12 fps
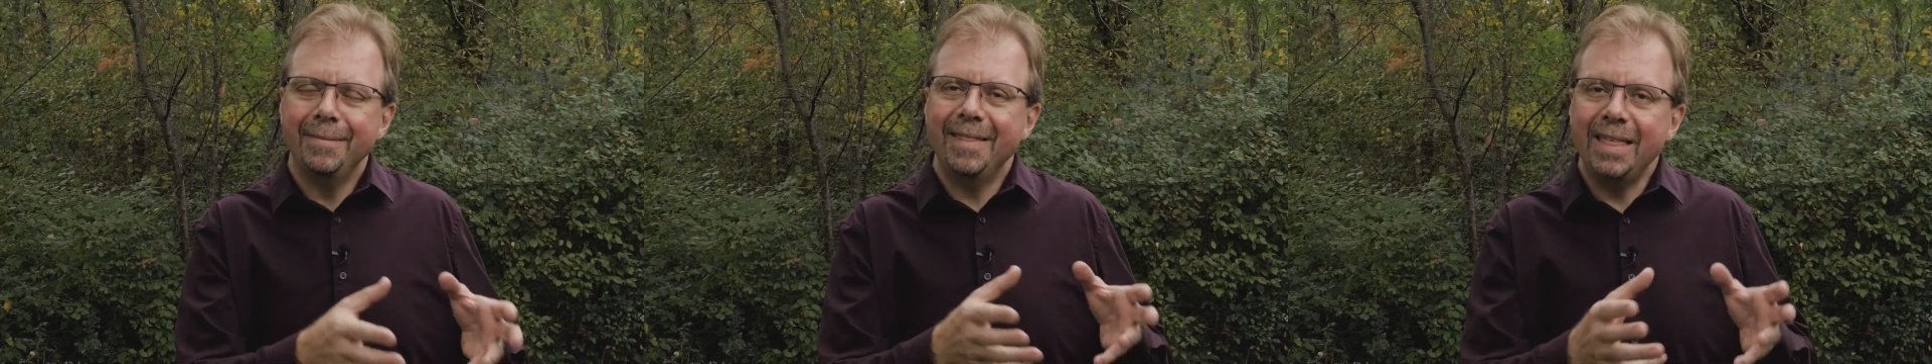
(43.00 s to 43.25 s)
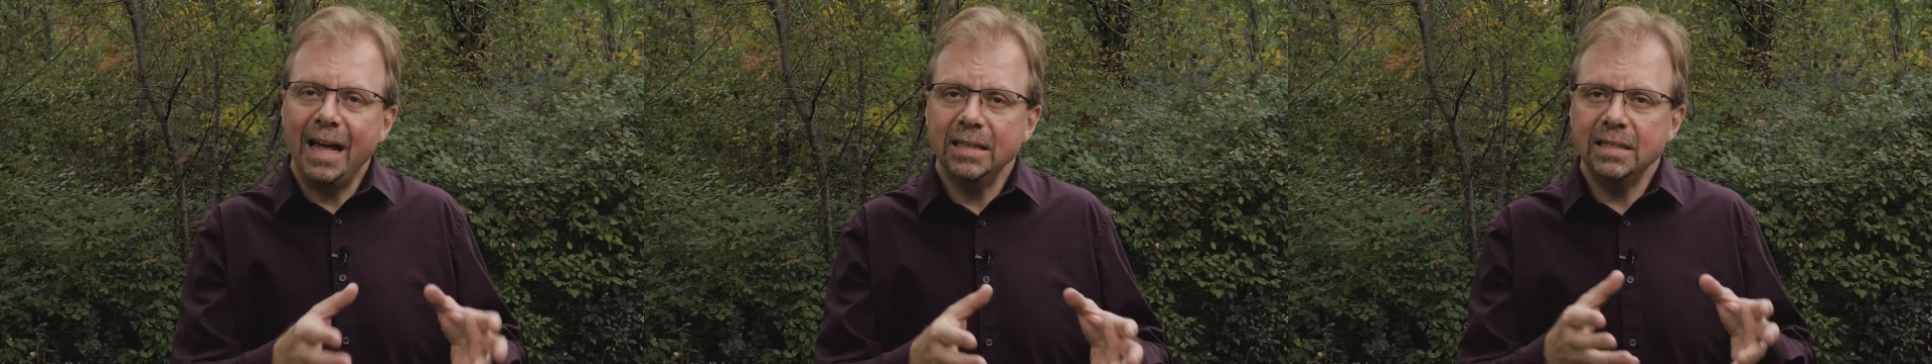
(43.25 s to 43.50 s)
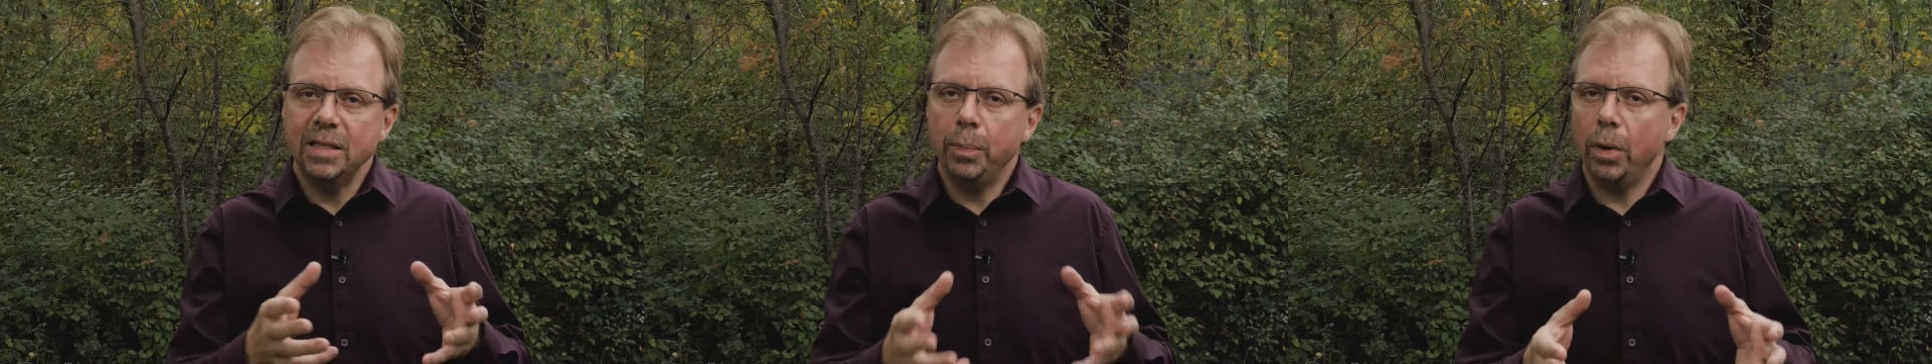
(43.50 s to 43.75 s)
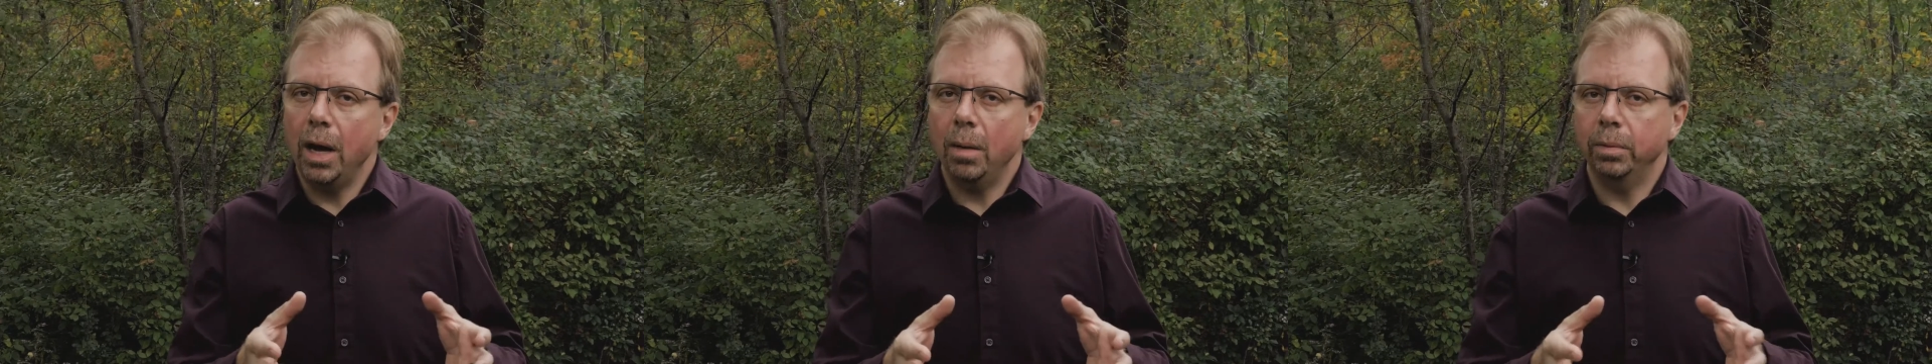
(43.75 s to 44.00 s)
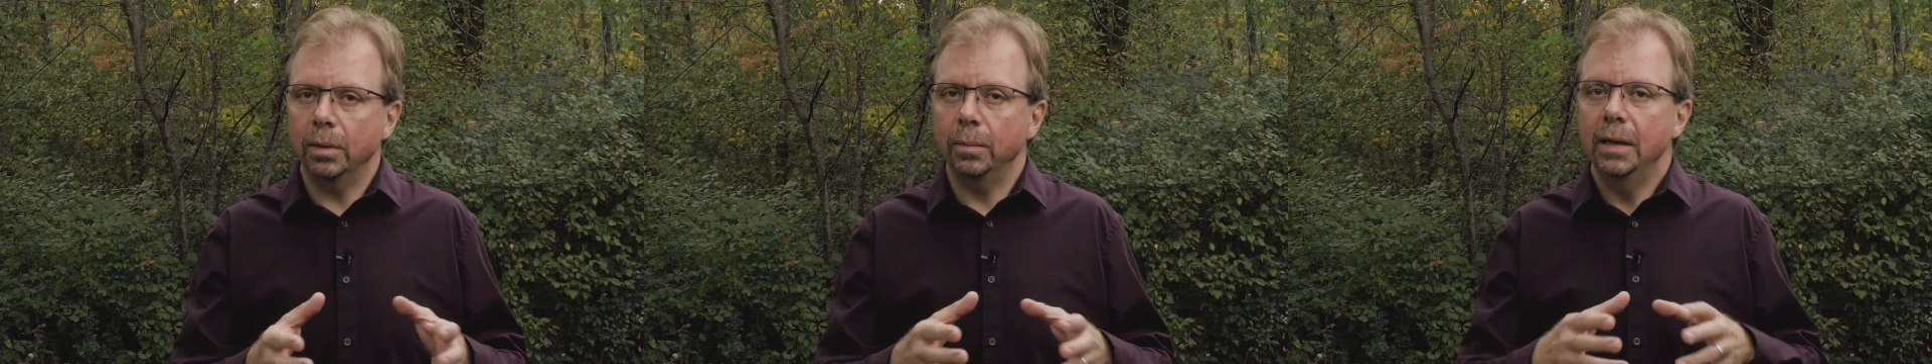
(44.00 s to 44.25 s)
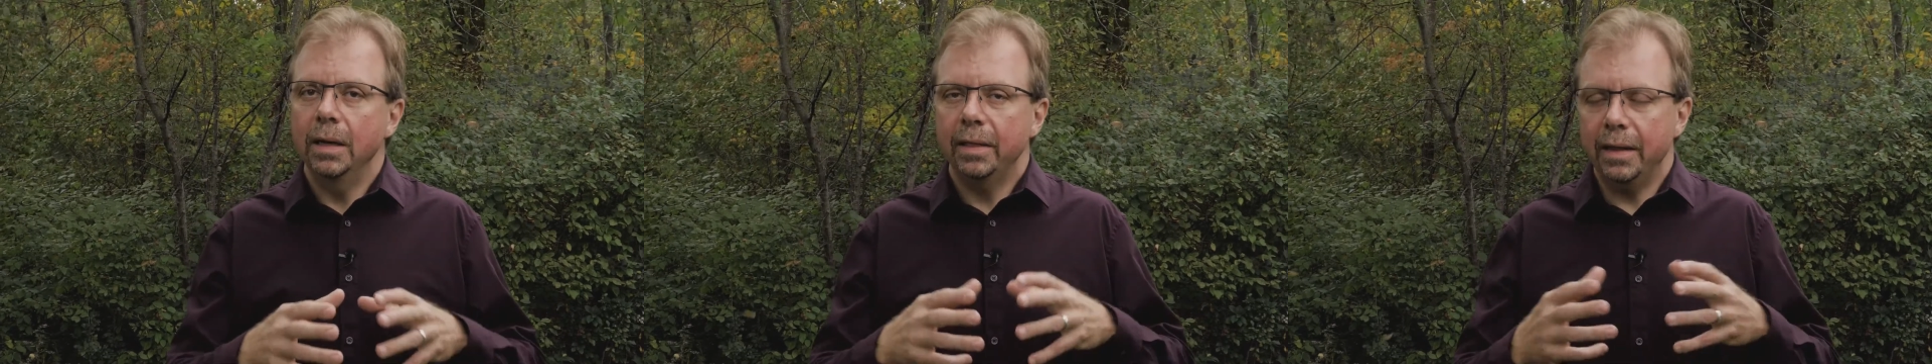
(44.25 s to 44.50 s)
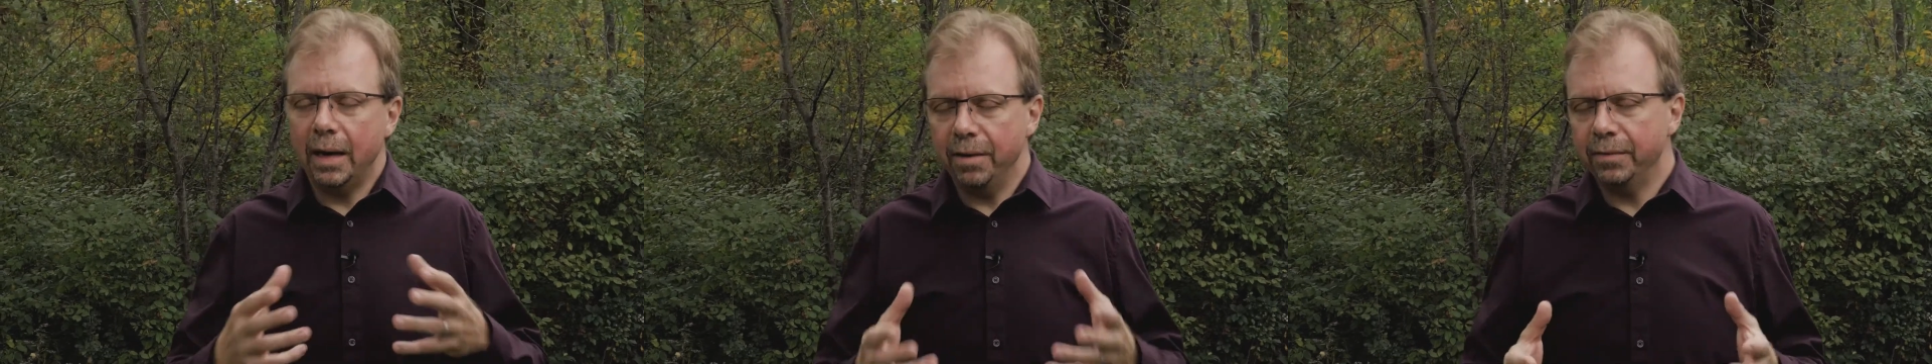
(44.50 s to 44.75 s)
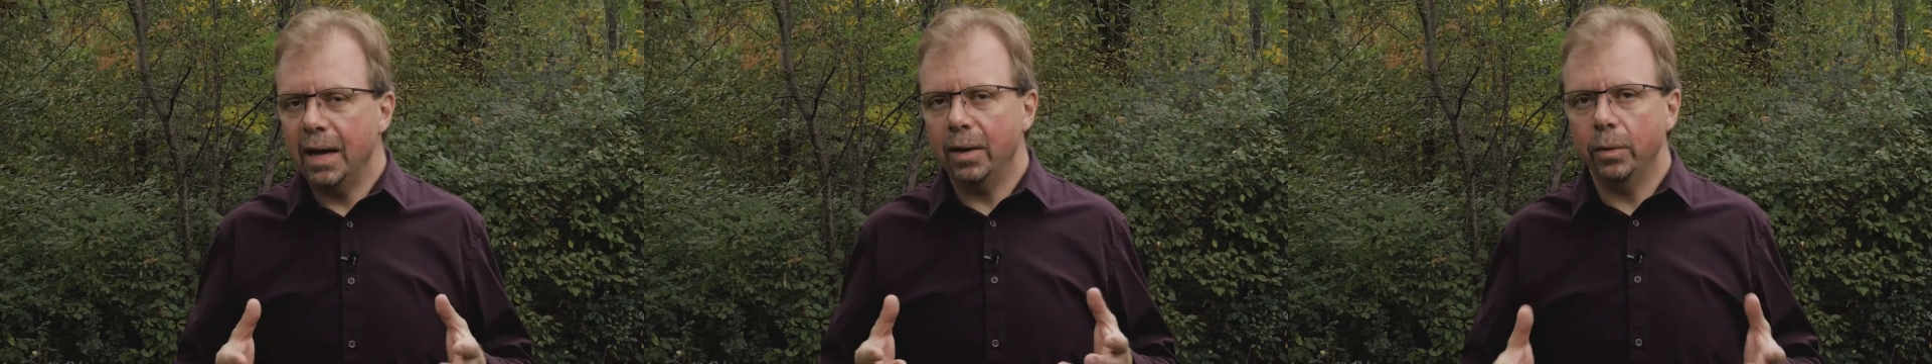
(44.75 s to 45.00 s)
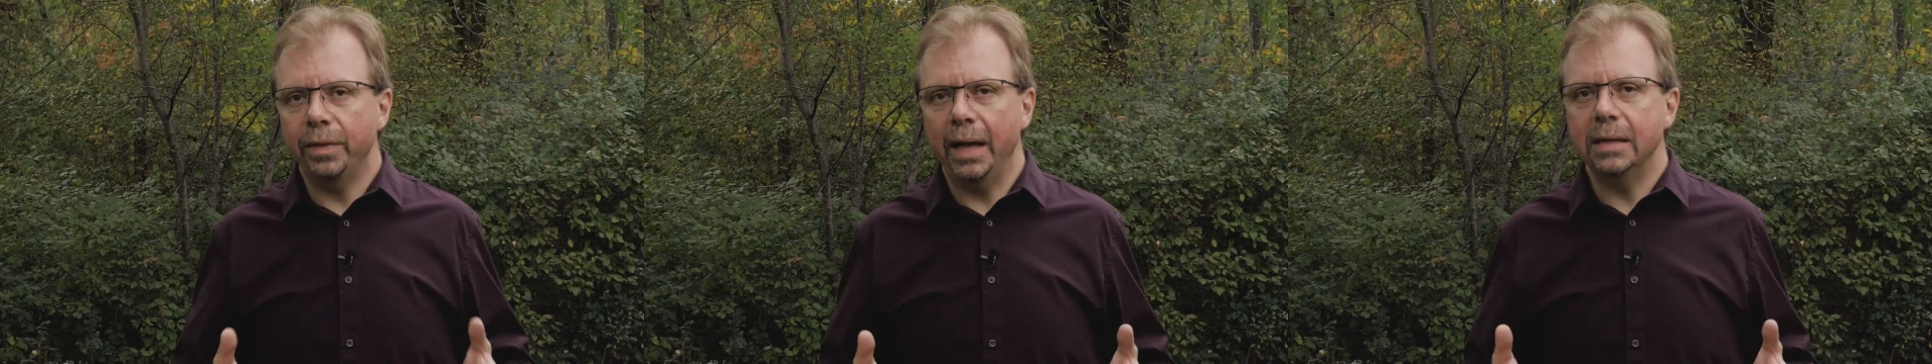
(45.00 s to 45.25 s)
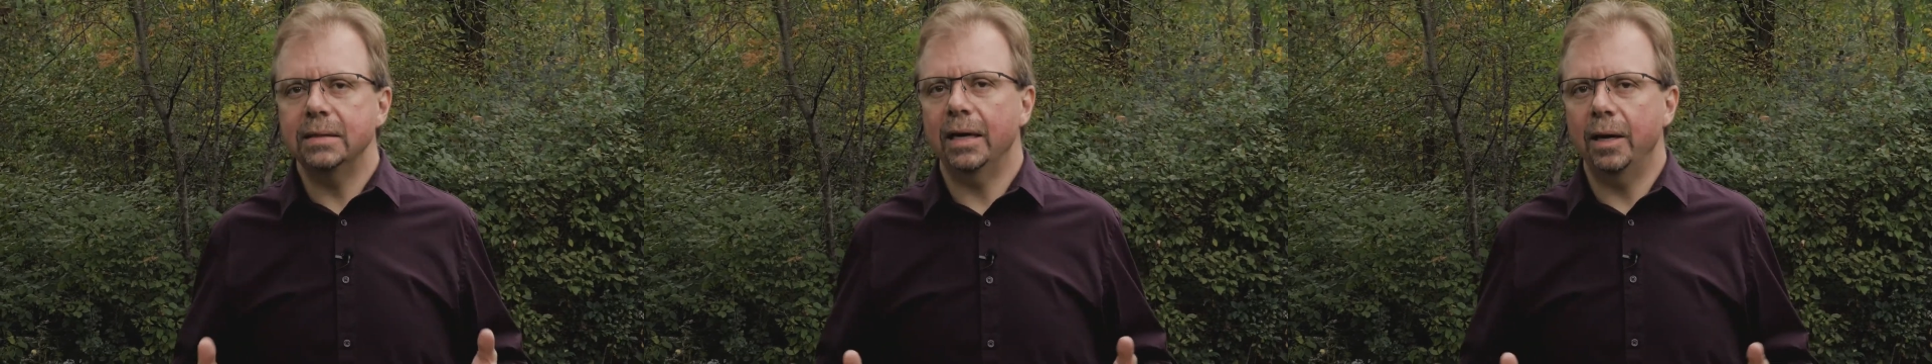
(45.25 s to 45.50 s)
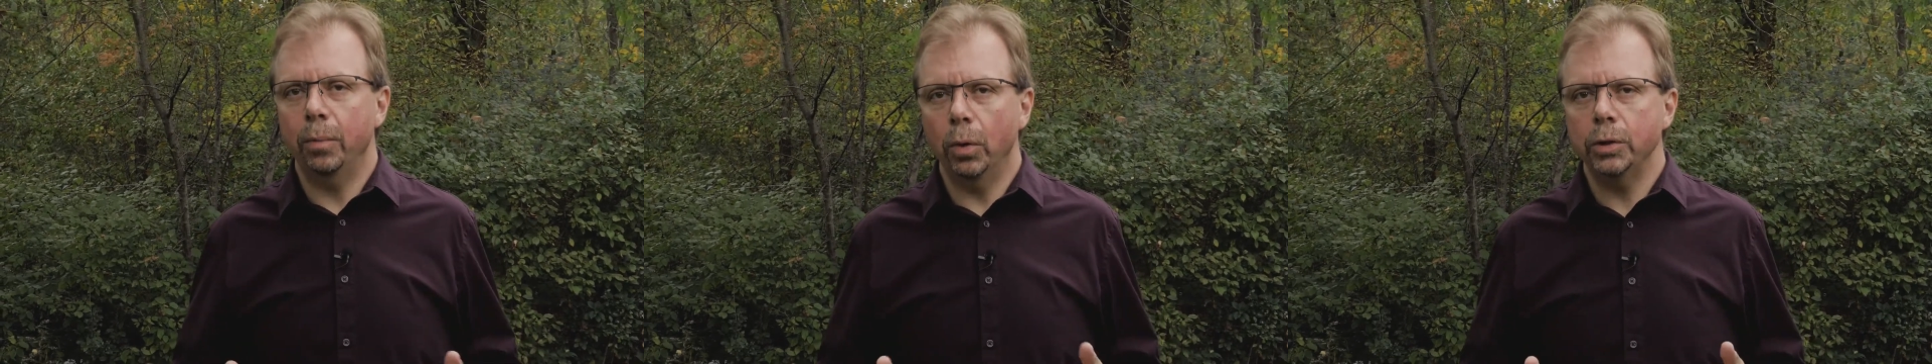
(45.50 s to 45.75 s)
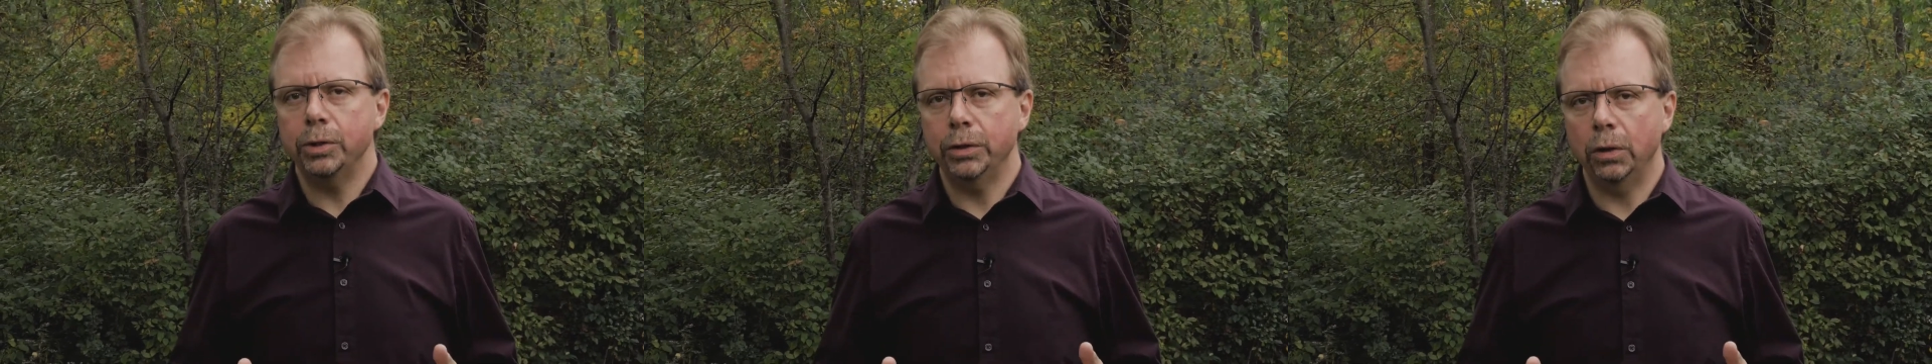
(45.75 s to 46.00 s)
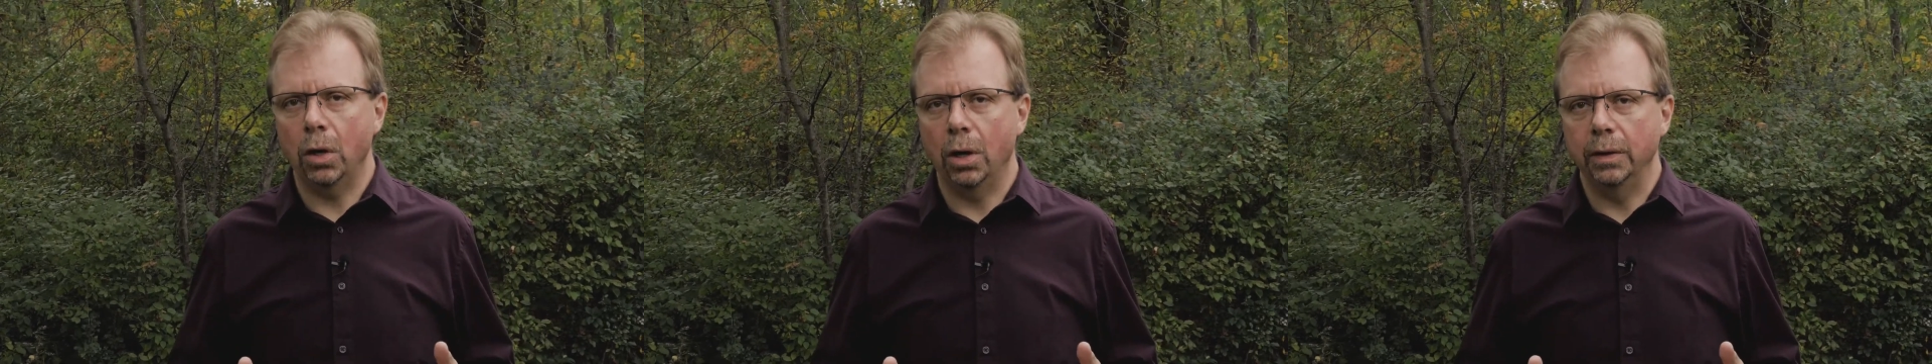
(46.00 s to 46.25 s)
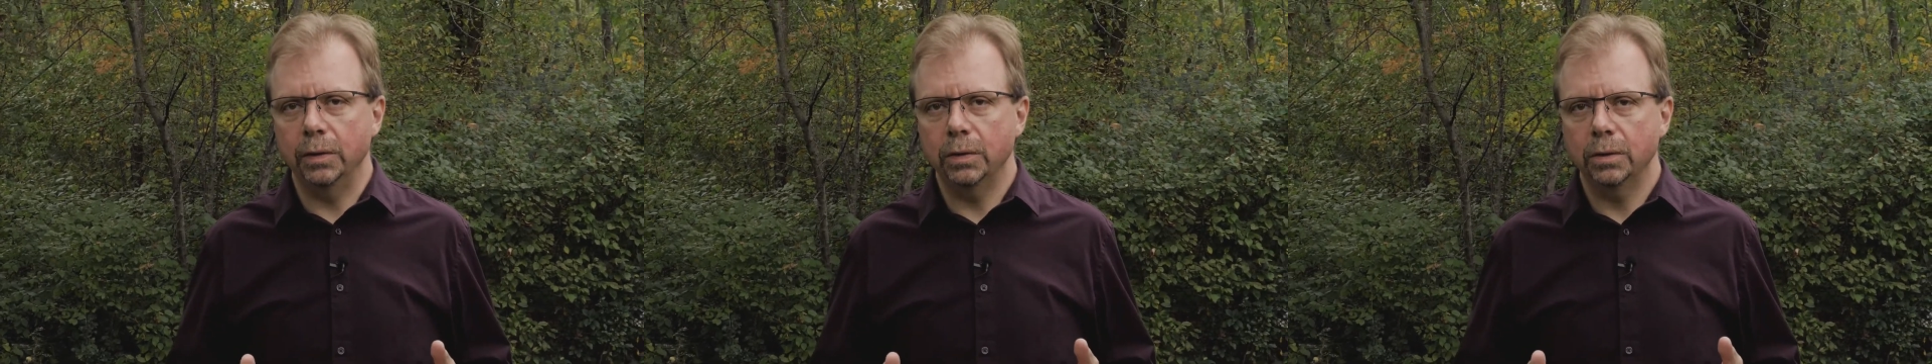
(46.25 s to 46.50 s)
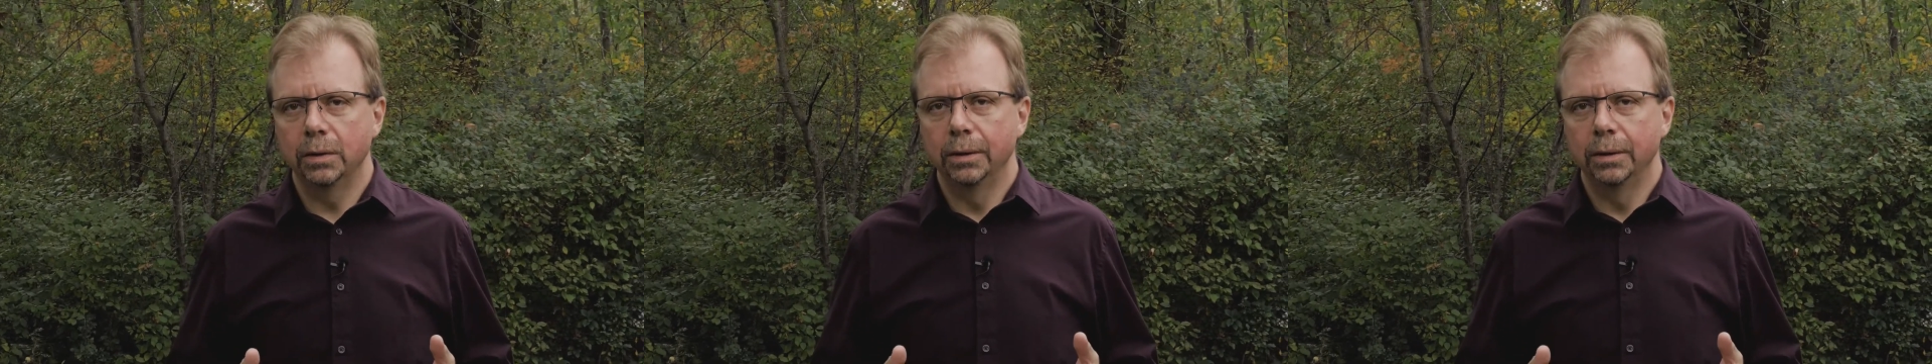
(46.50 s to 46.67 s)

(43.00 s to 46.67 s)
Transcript: That's the problem that I've got with anti abortion laws.